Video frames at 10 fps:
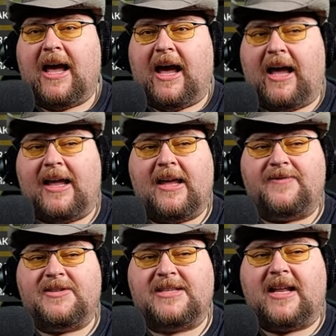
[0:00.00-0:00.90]
I
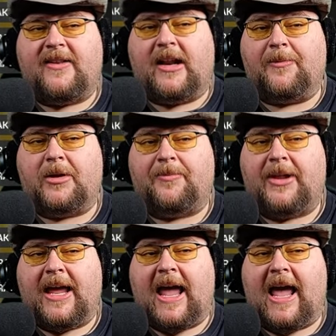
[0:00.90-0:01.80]
have decided that I'm going to
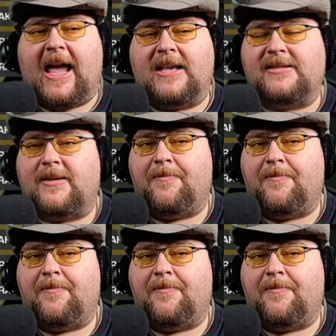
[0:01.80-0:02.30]
play as